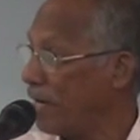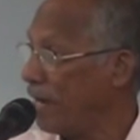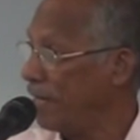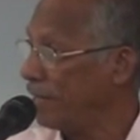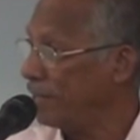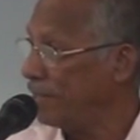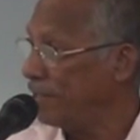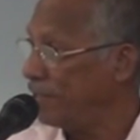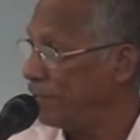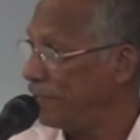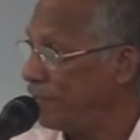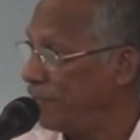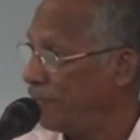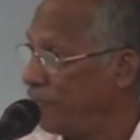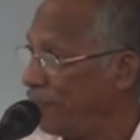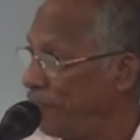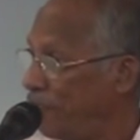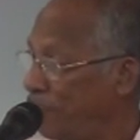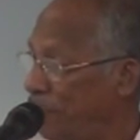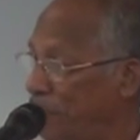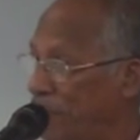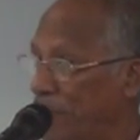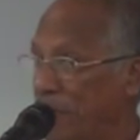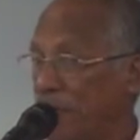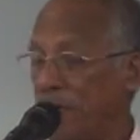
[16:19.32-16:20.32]
tongues,
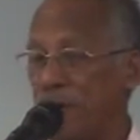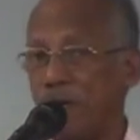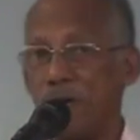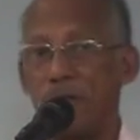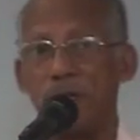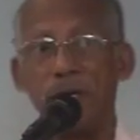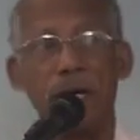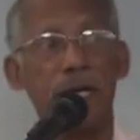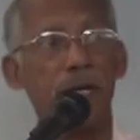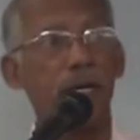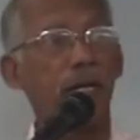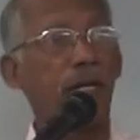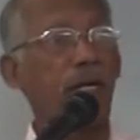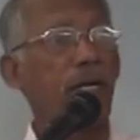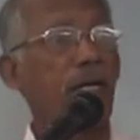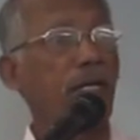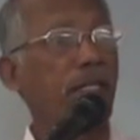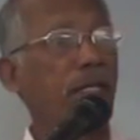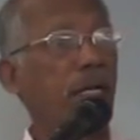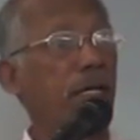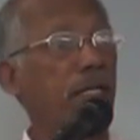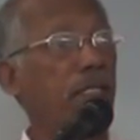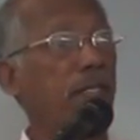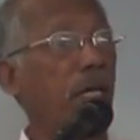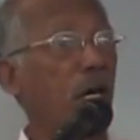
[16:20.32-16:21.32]
then
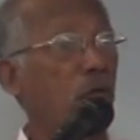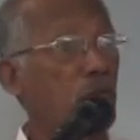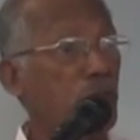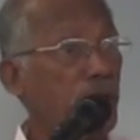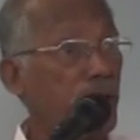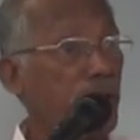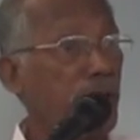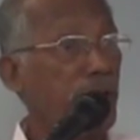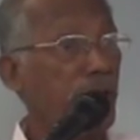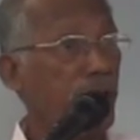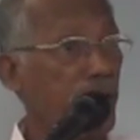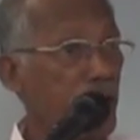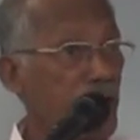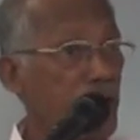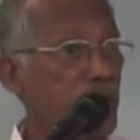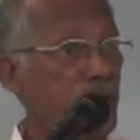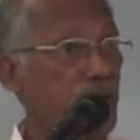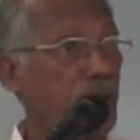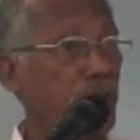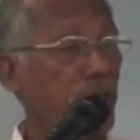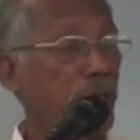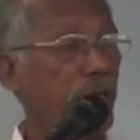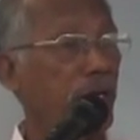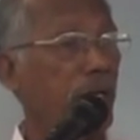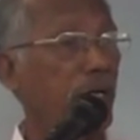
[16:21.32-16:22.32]
the 1,000
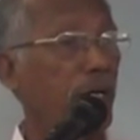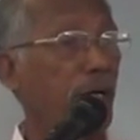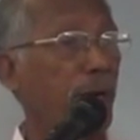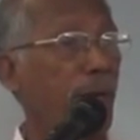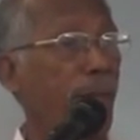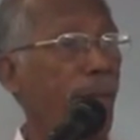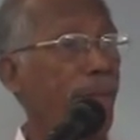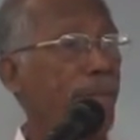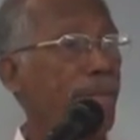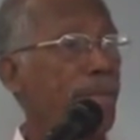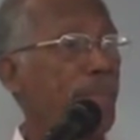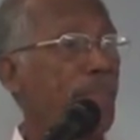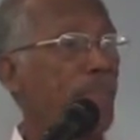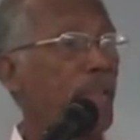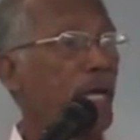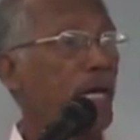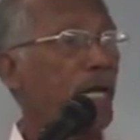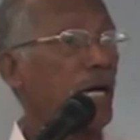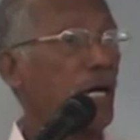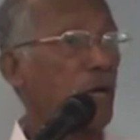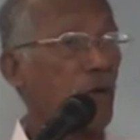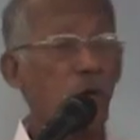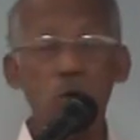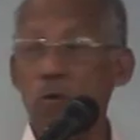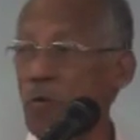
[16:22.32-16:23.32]
years
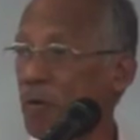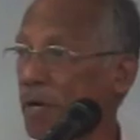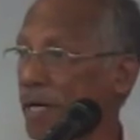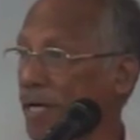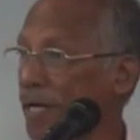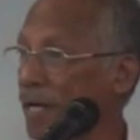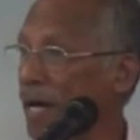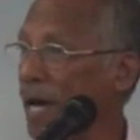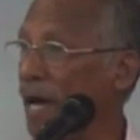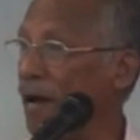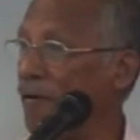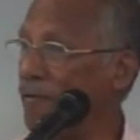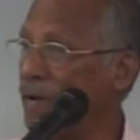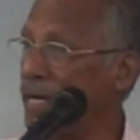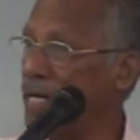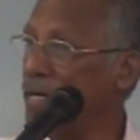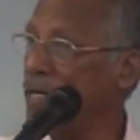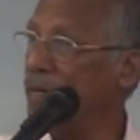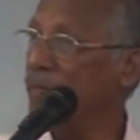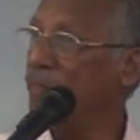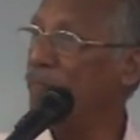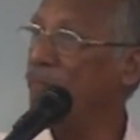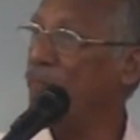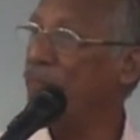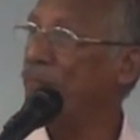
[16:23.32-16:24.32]
rule in
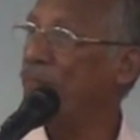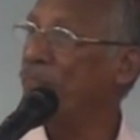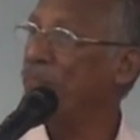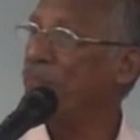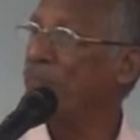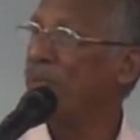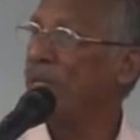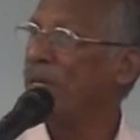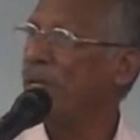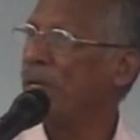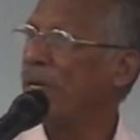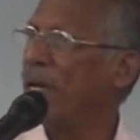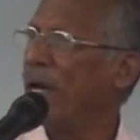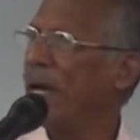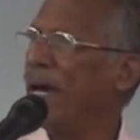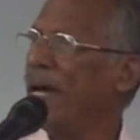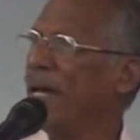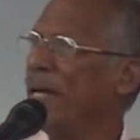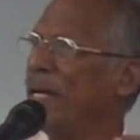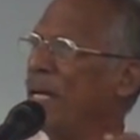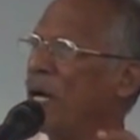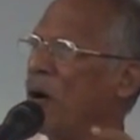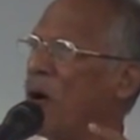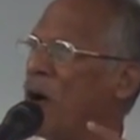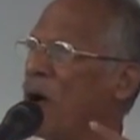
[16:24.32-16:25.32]
heaven,
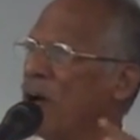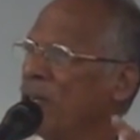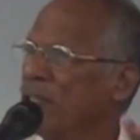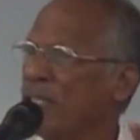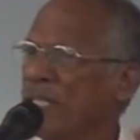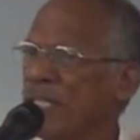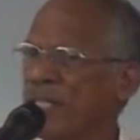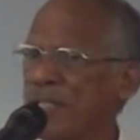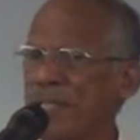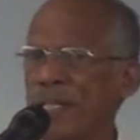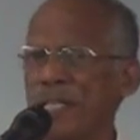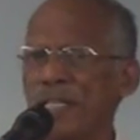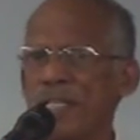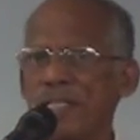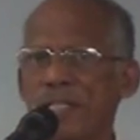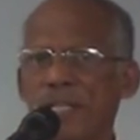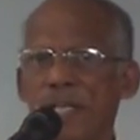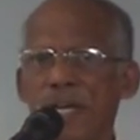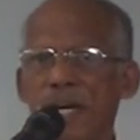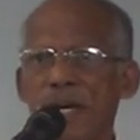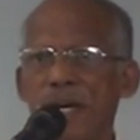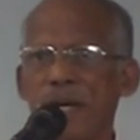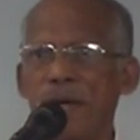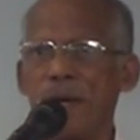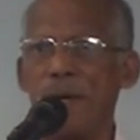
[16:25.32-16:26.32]
and all these things
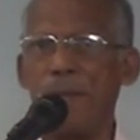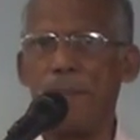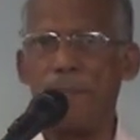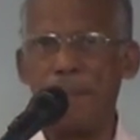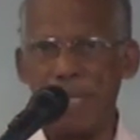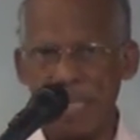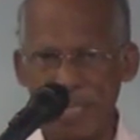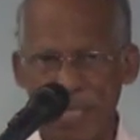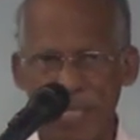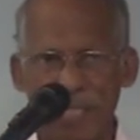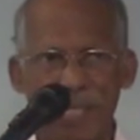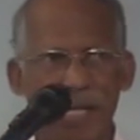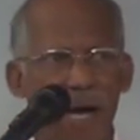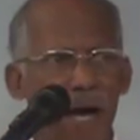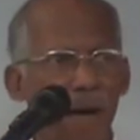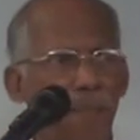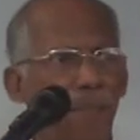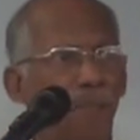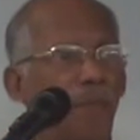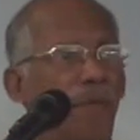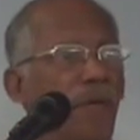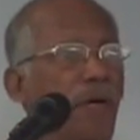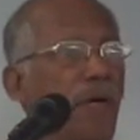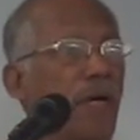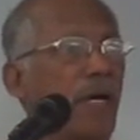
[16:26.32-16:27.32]
they mix it
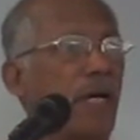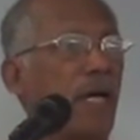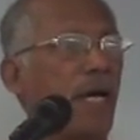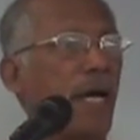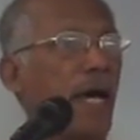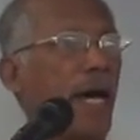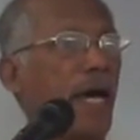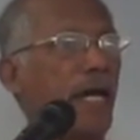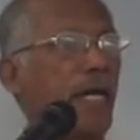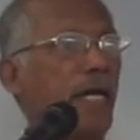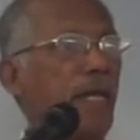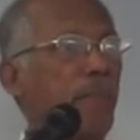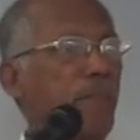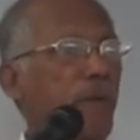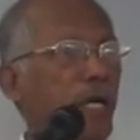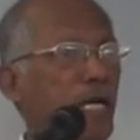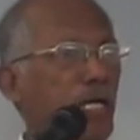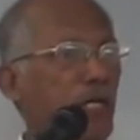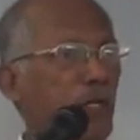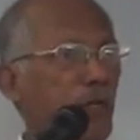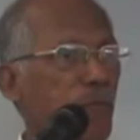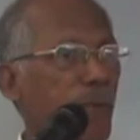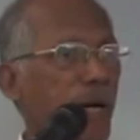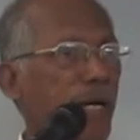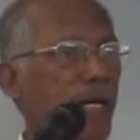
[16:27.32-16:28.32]
up and
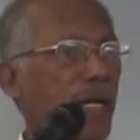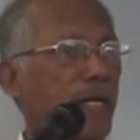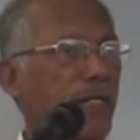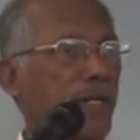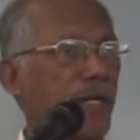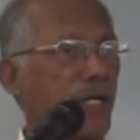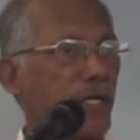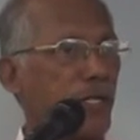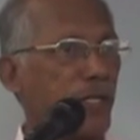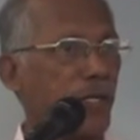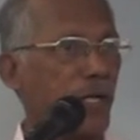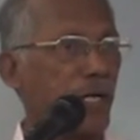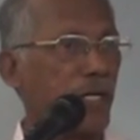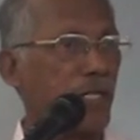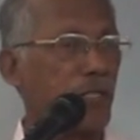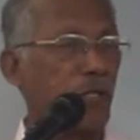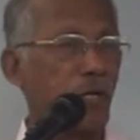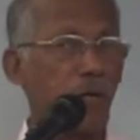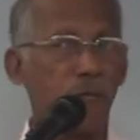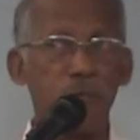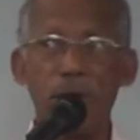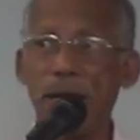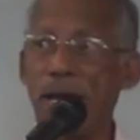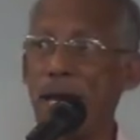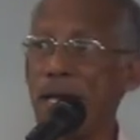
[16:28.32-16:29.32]
bring to my attention.
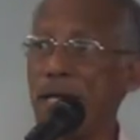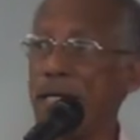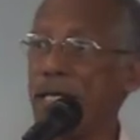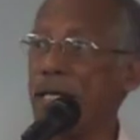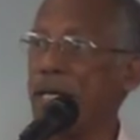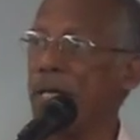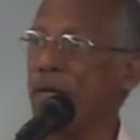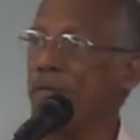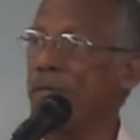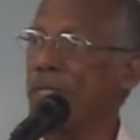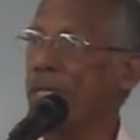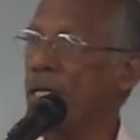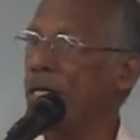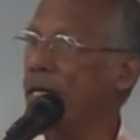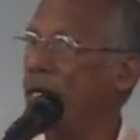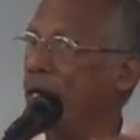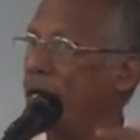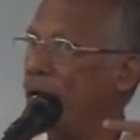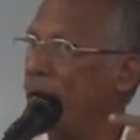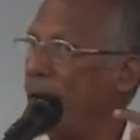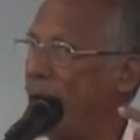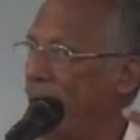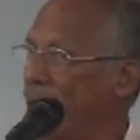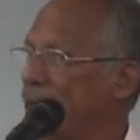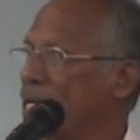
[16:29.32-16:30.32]
So when I give
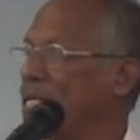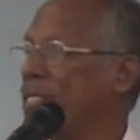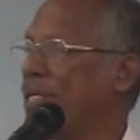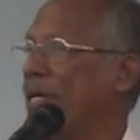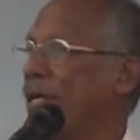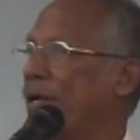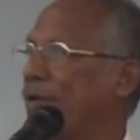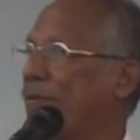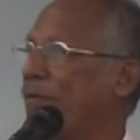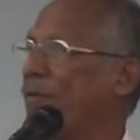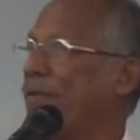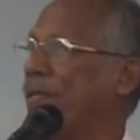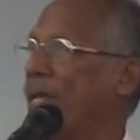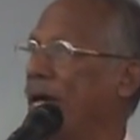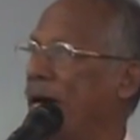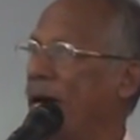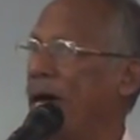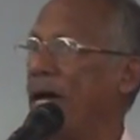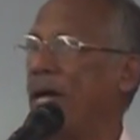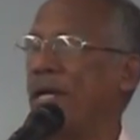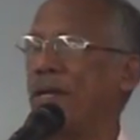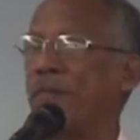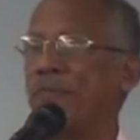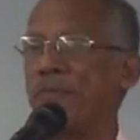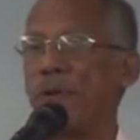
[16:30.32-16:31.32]
the answer to
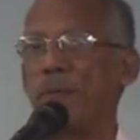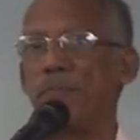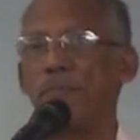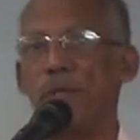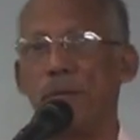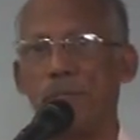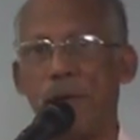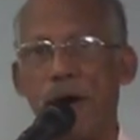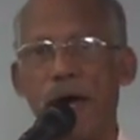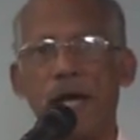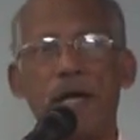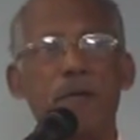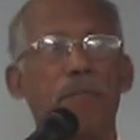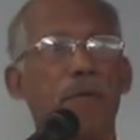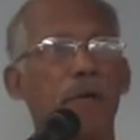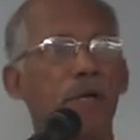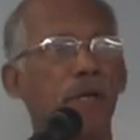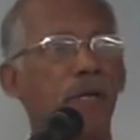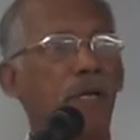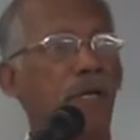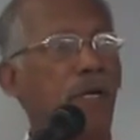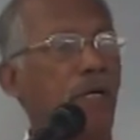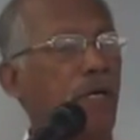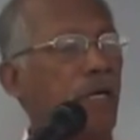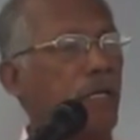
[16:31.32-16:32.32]
that from the
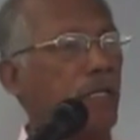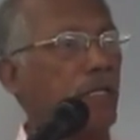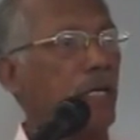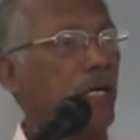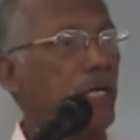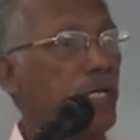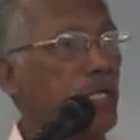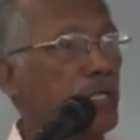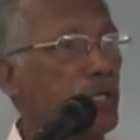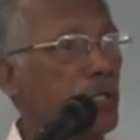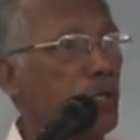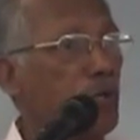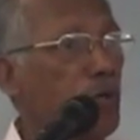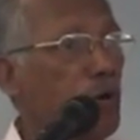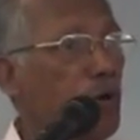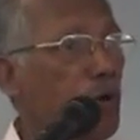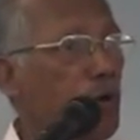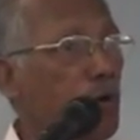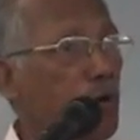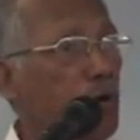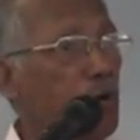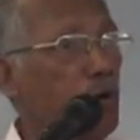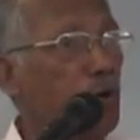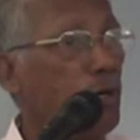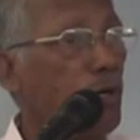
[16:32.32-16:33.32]
Bible, there is
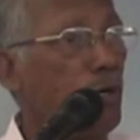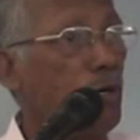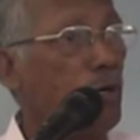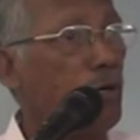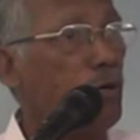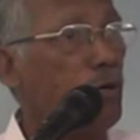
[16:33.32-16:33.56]
no